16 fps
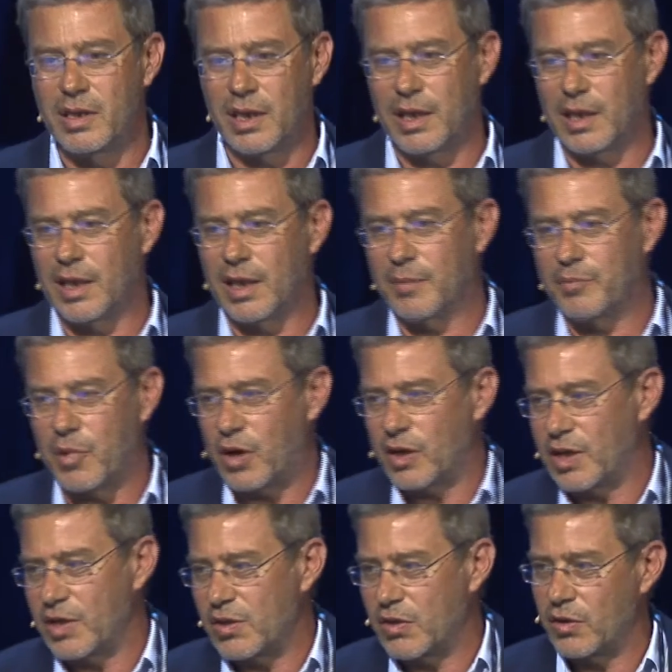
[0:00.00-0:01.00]

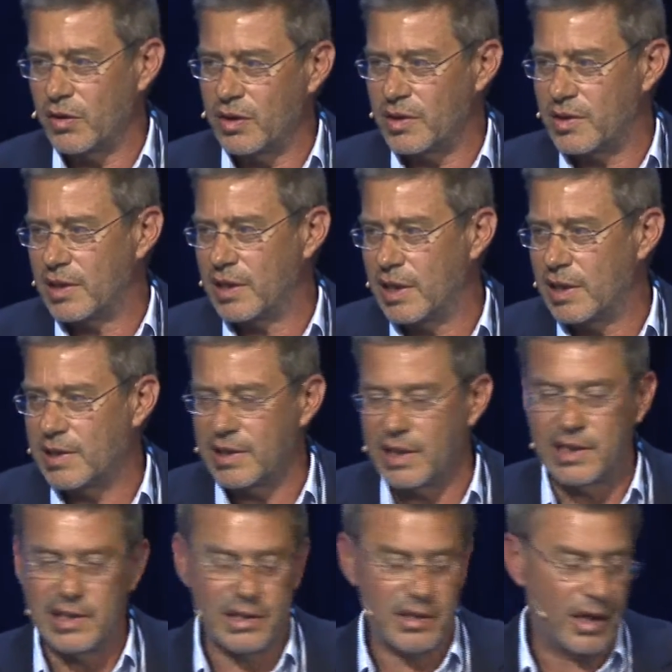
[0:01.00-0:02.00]
Parkinson's disease,
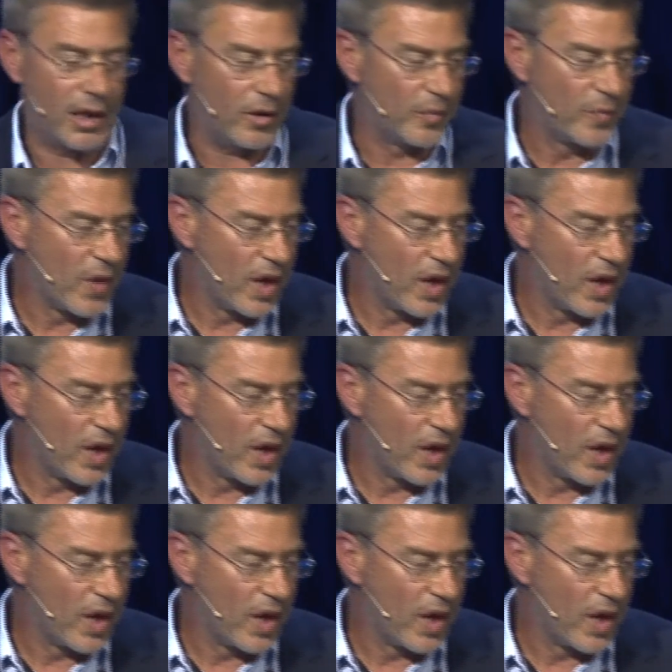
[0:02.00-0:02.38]
it's there.